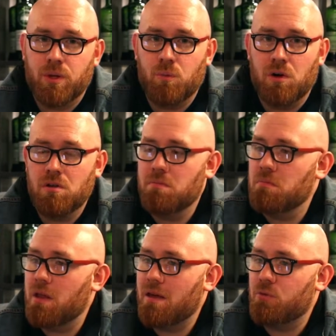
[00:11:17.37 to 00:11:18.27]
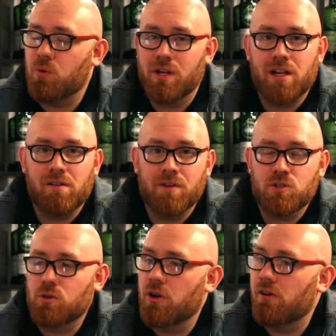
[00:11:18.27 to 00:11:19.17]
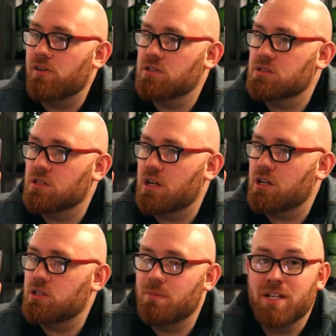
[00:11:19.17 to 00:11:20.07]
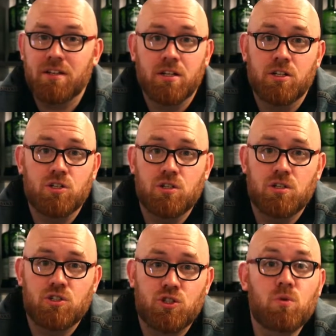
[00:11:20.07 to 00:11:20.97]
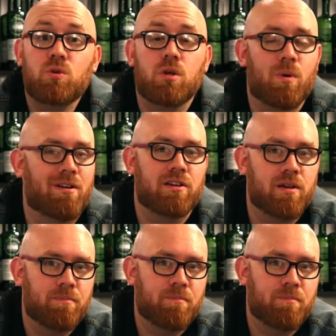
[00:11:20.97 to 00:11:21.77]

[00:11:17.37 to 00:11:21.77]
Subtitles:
what everyone here in Victoria is dubbing Junuary,